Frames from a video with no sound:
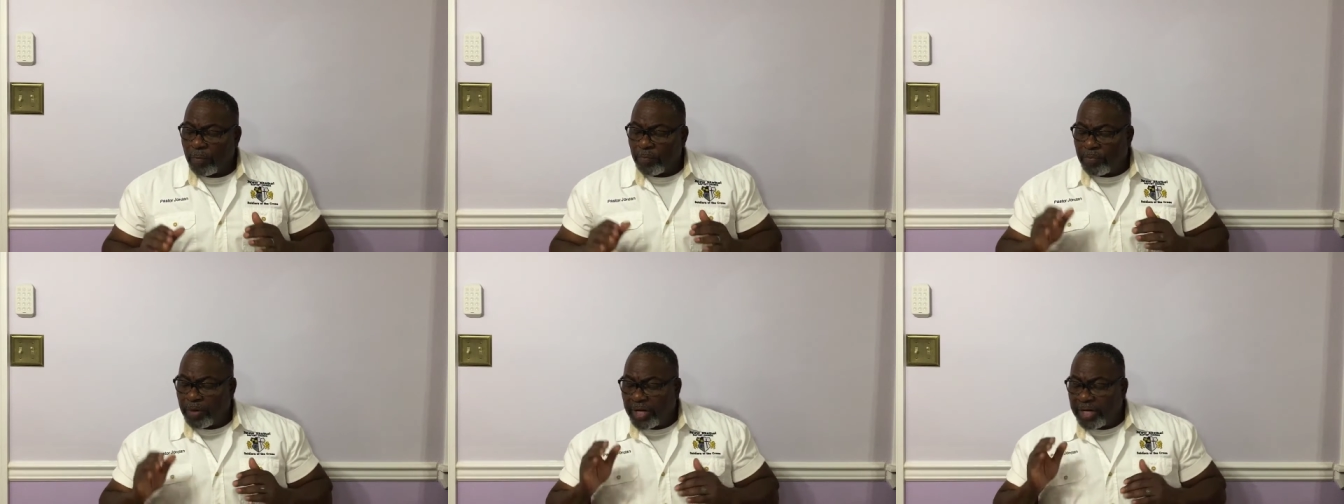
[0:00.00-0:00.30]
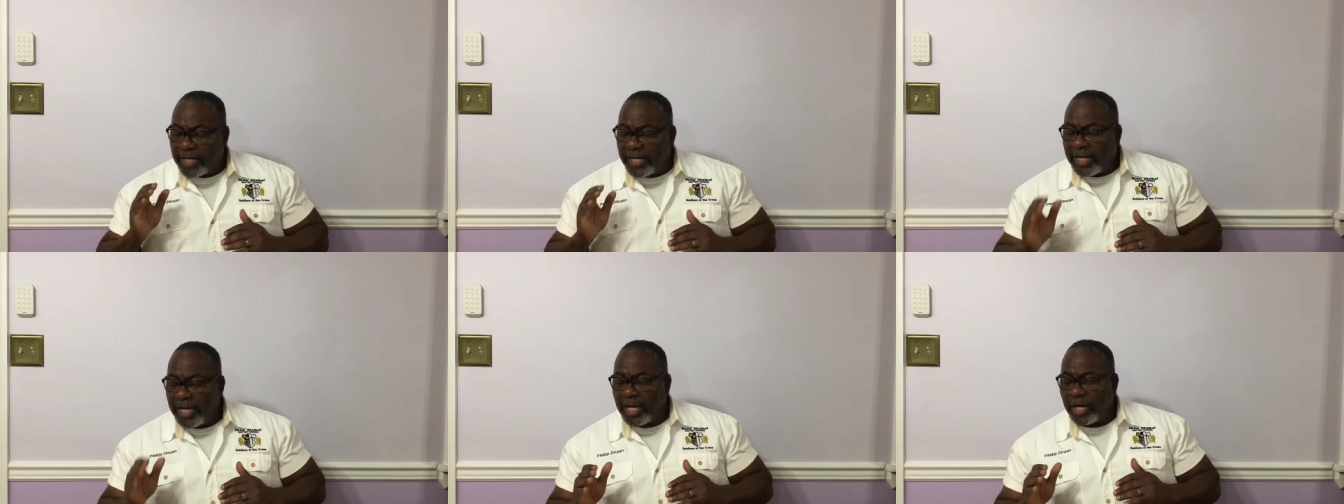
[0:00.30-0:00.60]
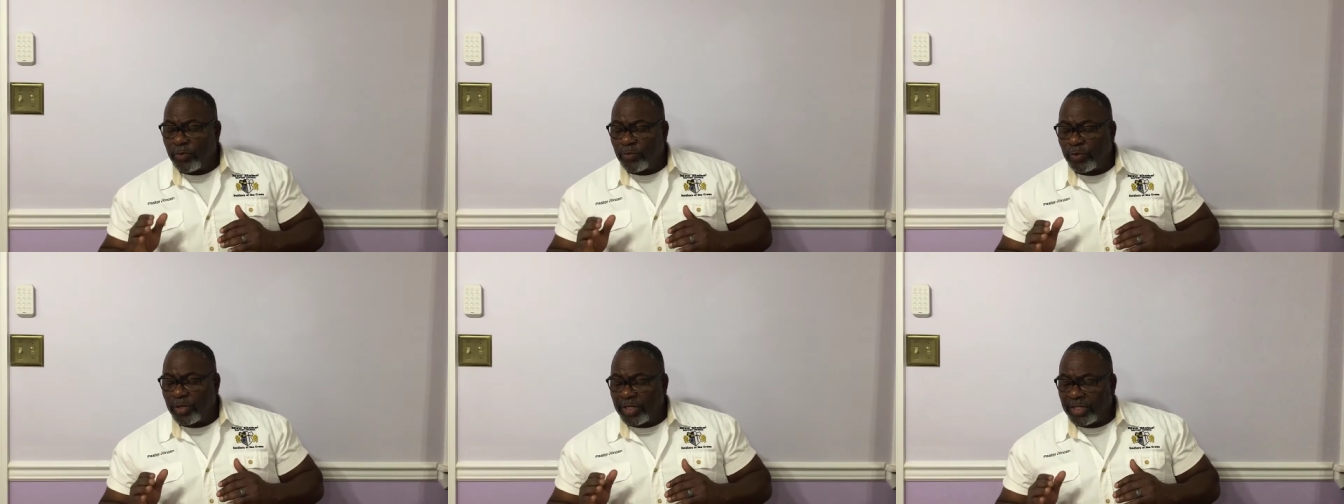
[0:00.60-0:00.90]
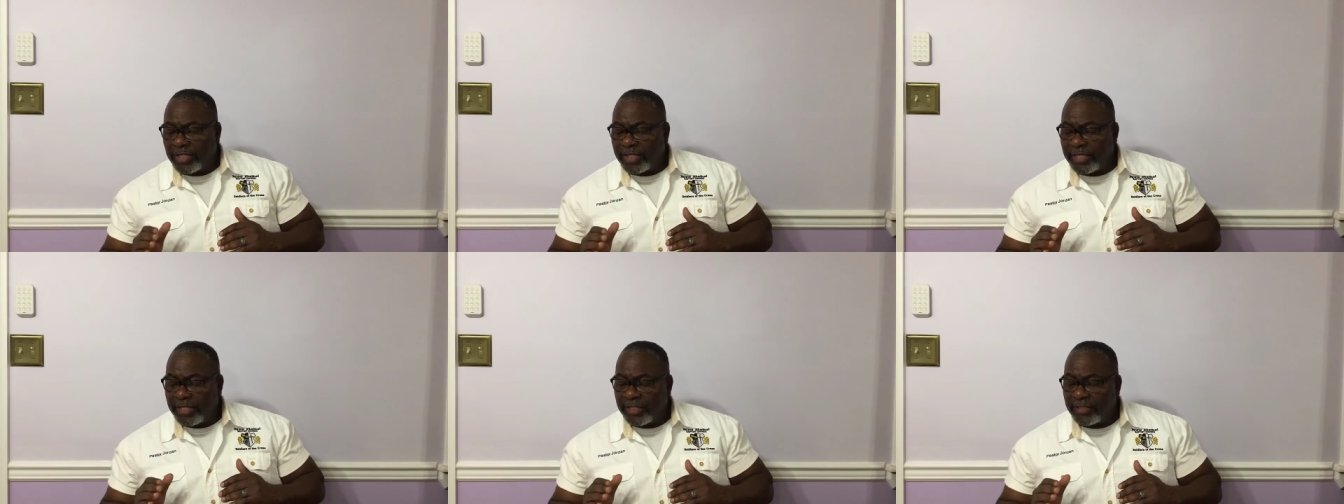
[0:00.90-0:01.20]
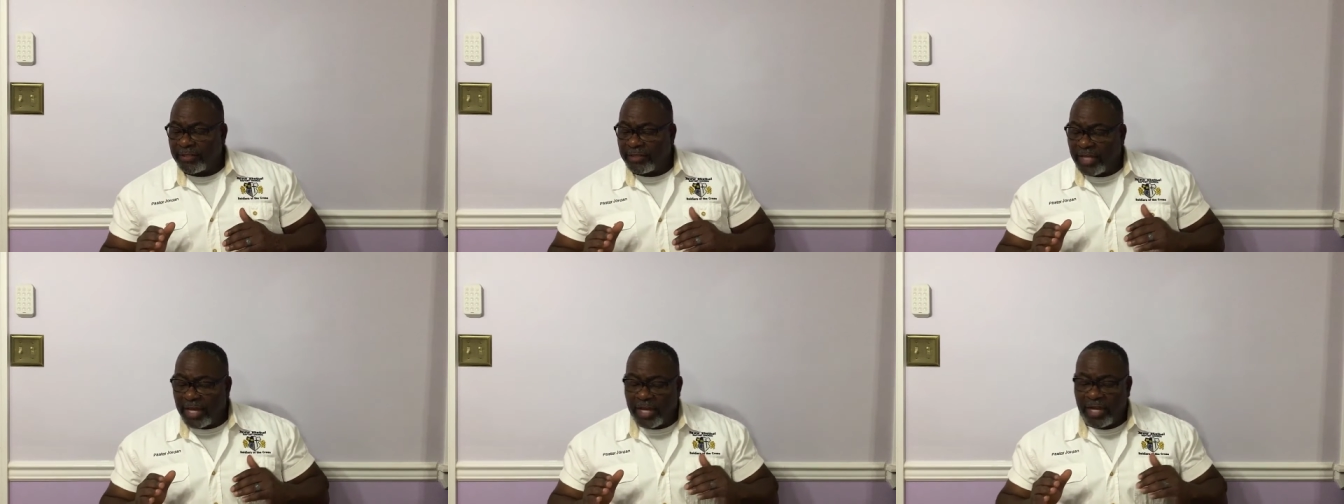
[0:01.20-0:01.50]
but inwardly
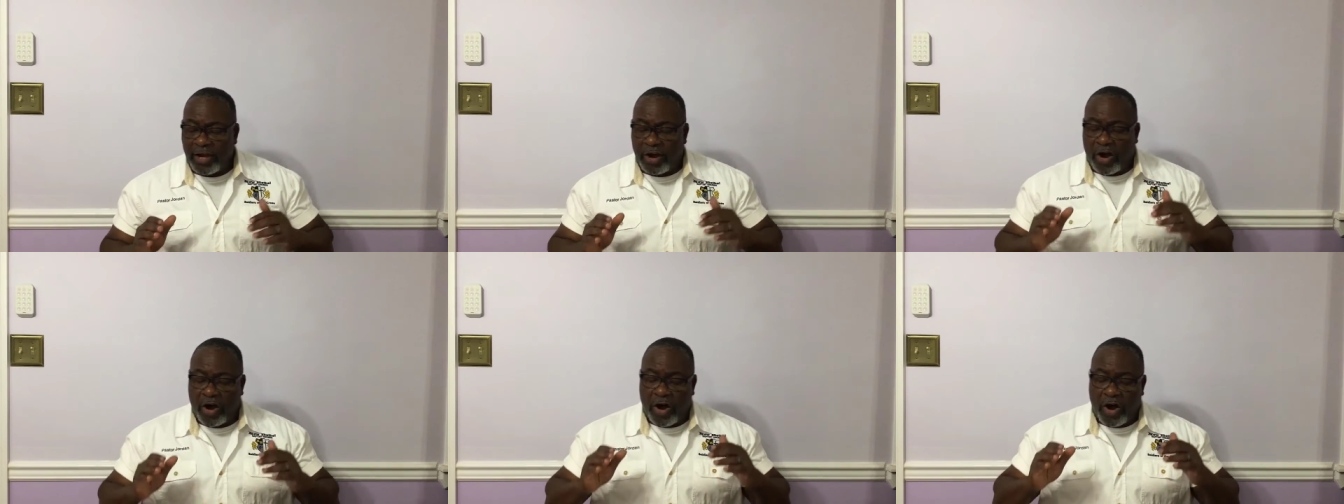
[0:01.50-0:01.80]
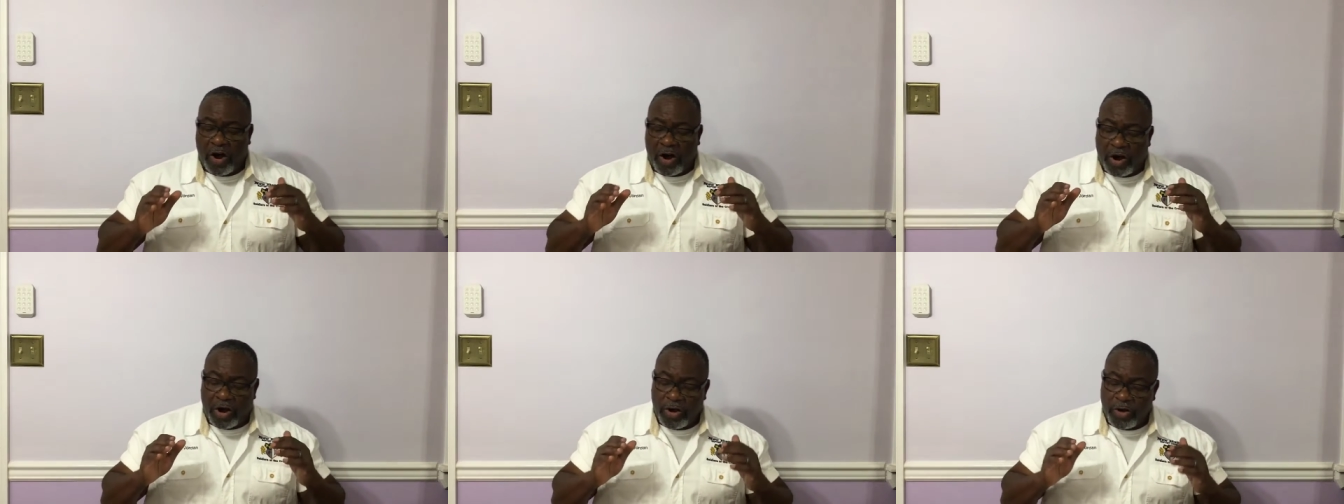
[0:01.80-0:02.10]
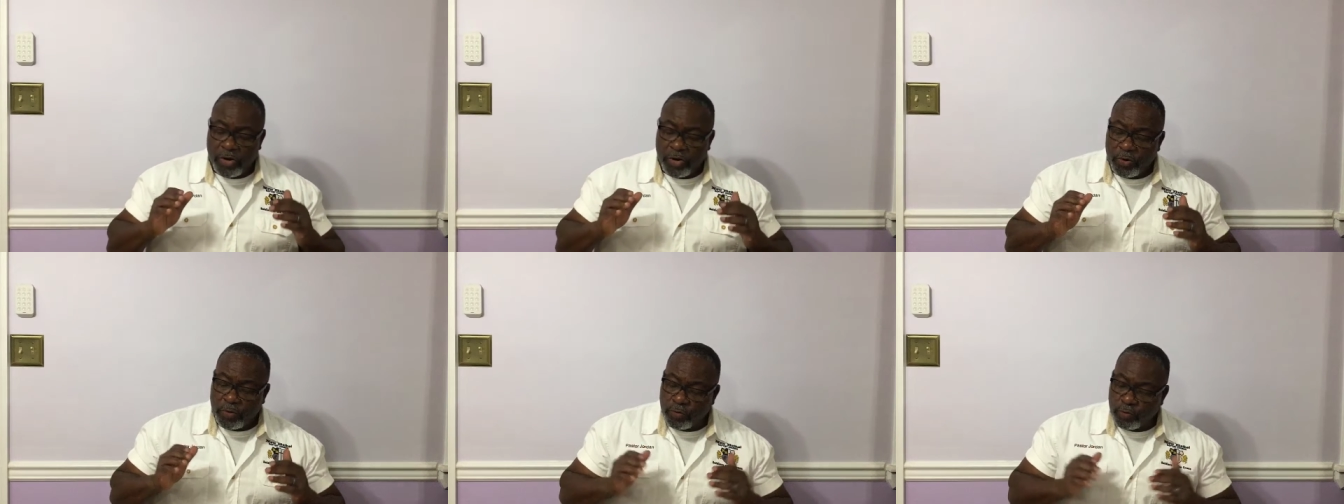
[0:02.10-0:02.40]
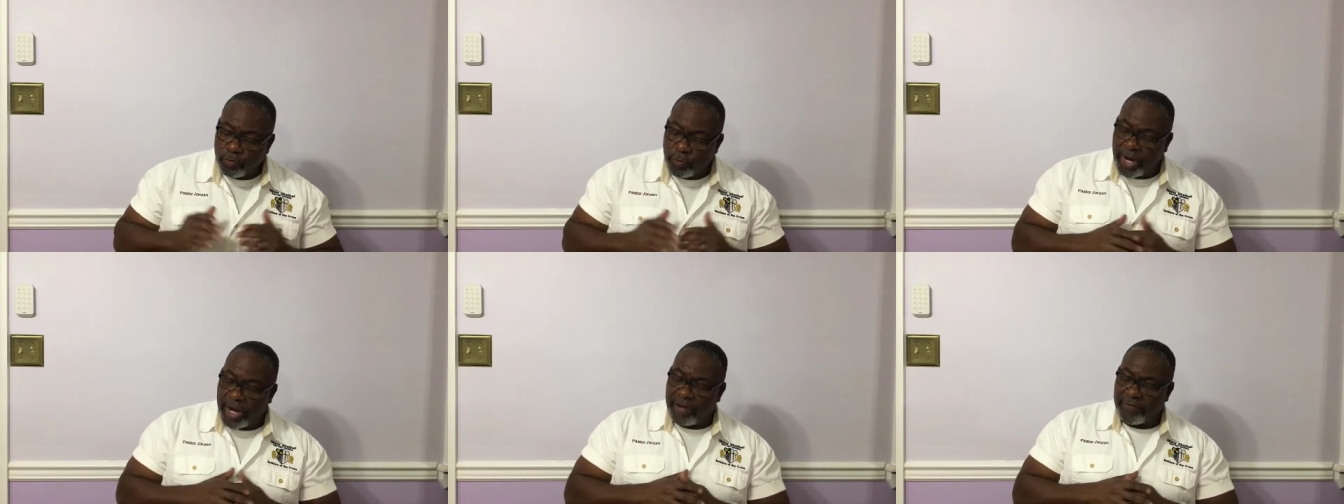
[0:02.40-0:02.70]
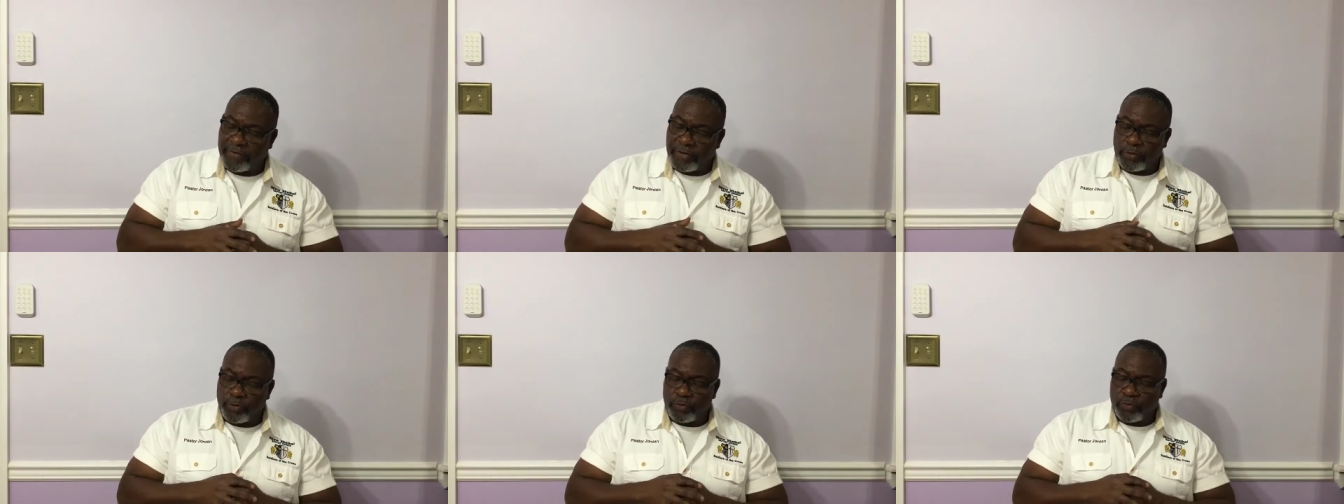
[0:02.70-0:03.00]
they are
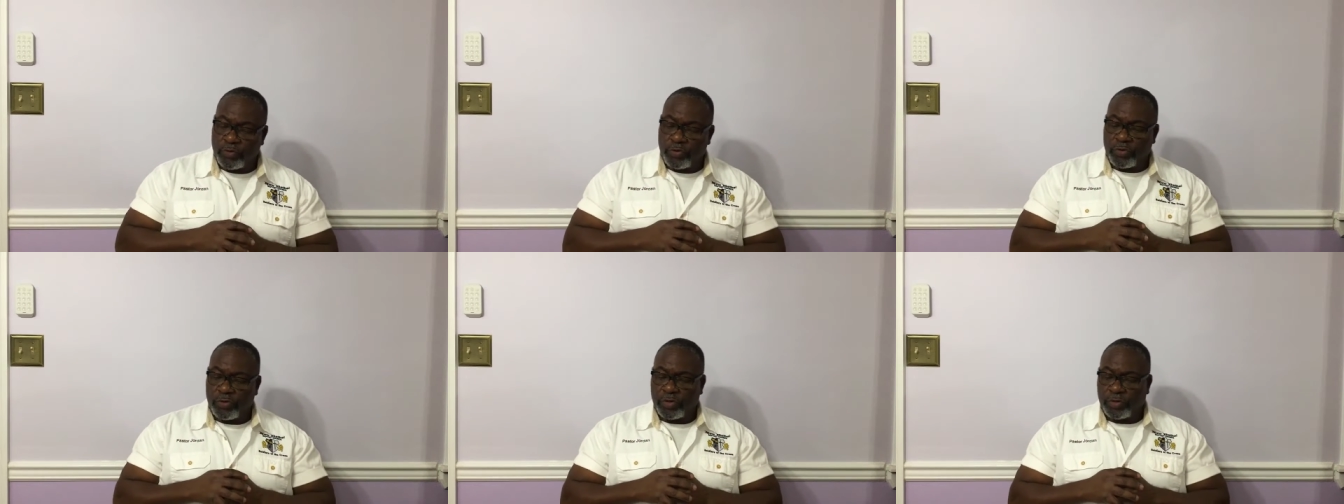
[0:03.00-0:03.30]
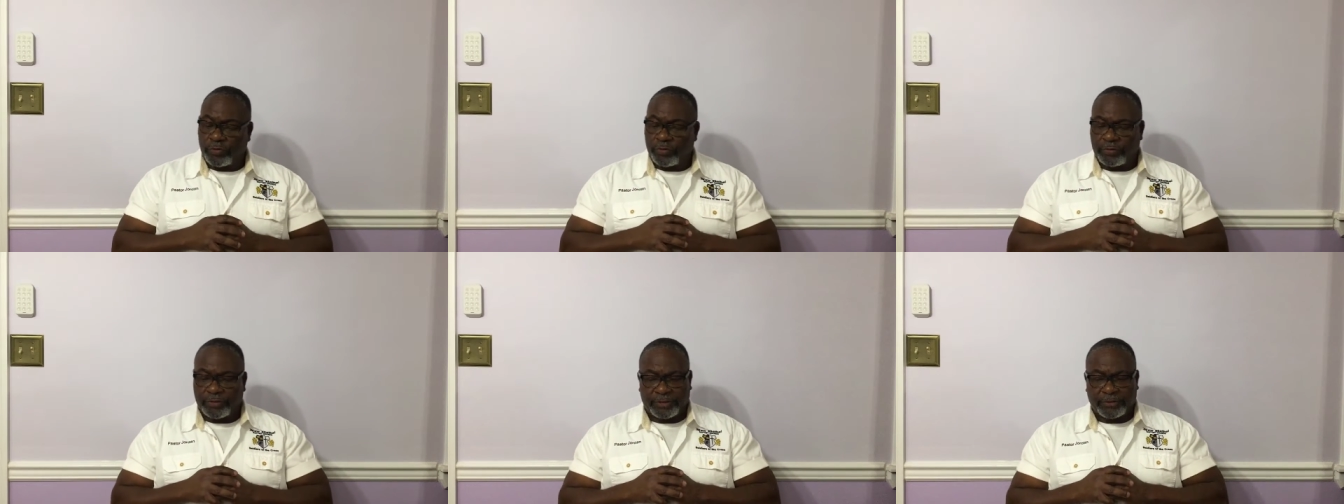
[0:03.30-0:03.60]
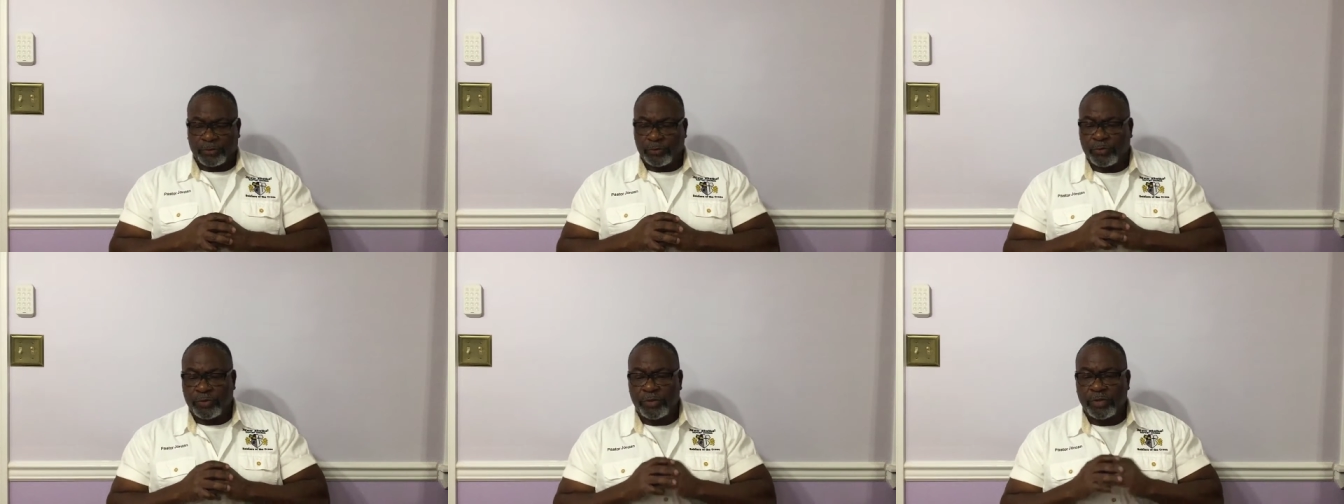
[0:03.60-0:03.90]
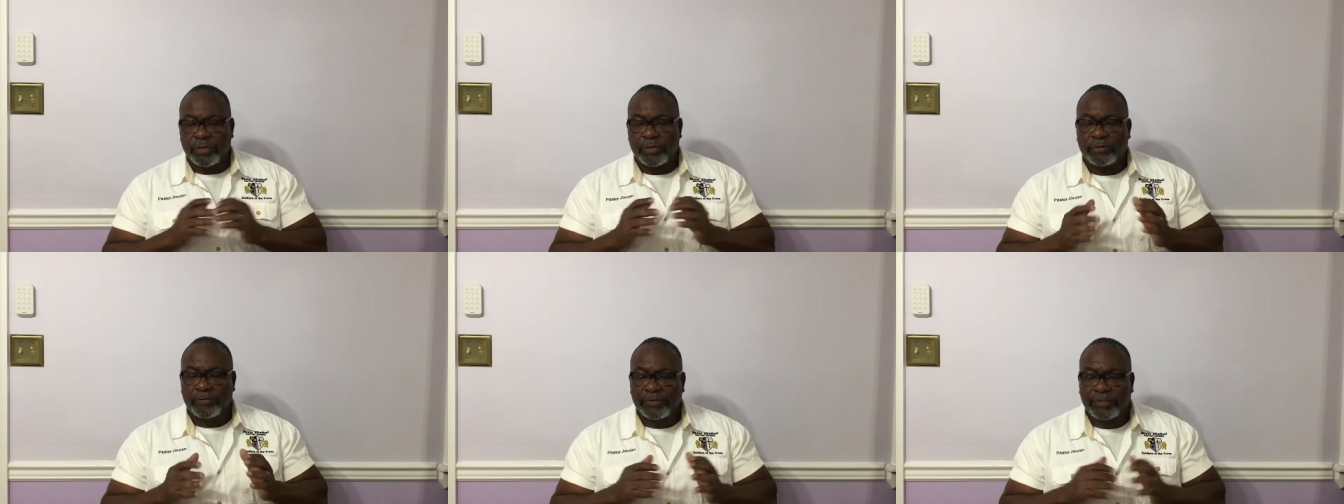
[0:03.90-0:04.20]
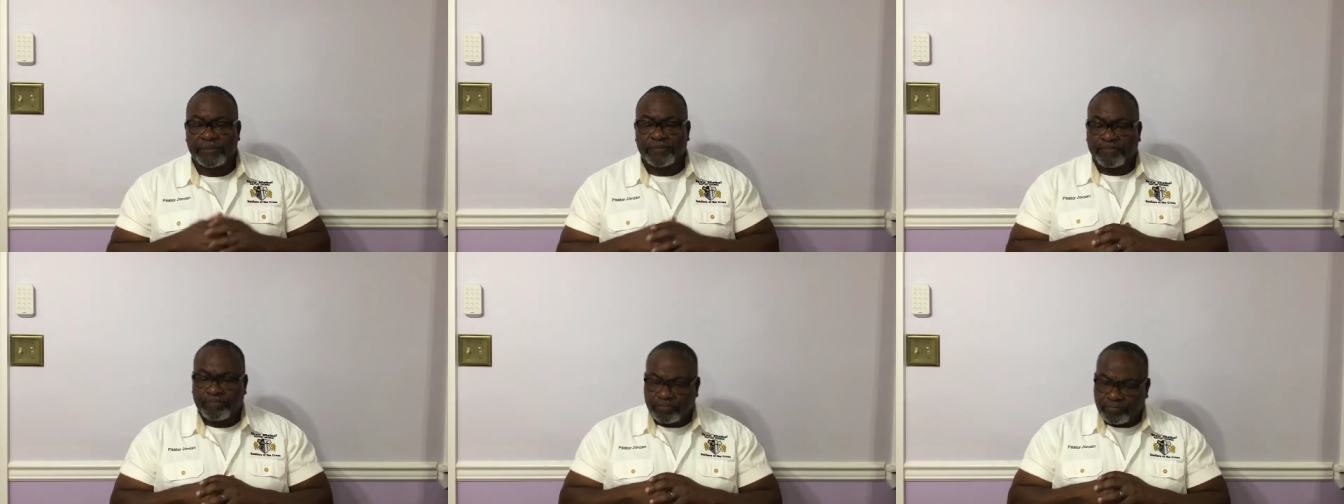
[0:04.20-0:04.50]
raving wolves
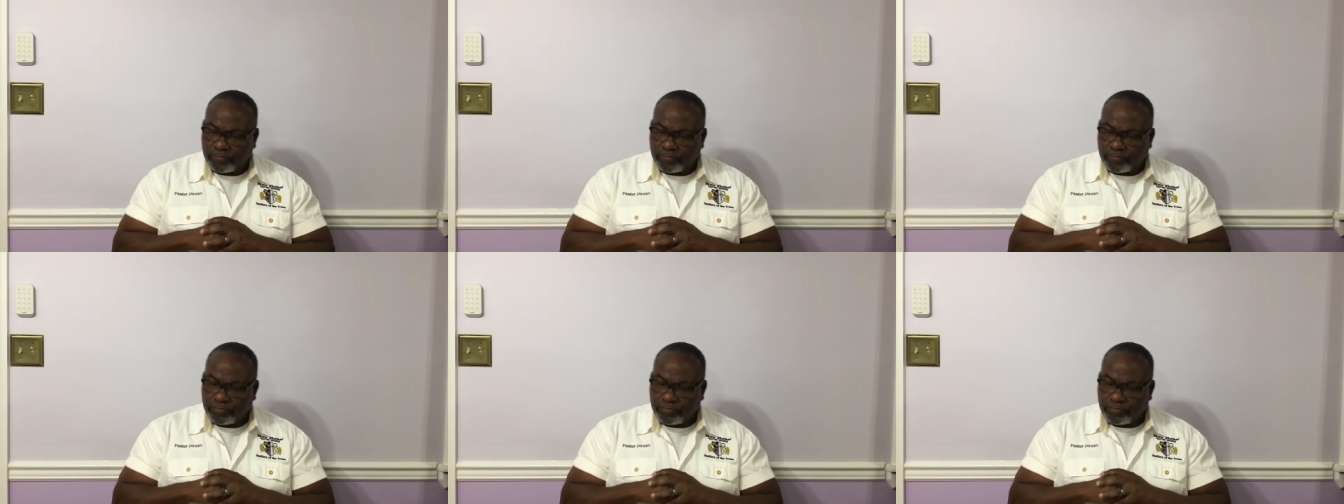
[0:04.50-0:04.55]
wolves